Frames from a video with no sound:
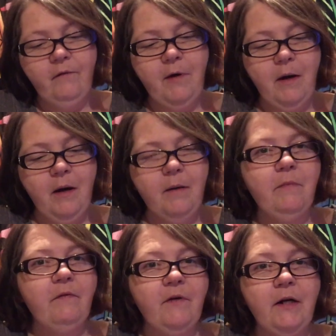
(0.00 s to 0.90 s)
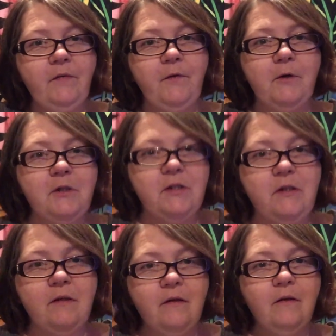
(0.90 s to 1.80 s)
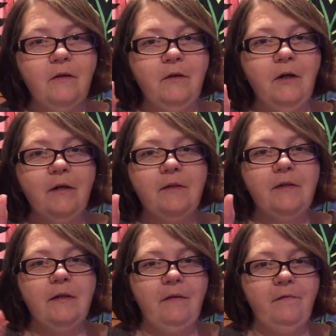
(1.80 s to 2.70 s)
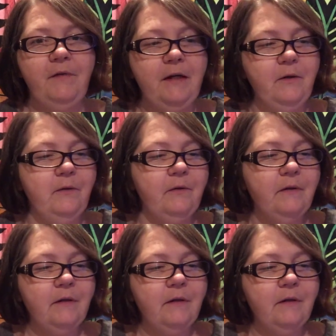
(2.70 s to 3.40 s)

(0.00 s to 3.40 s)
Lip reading: from the very first looks and feel,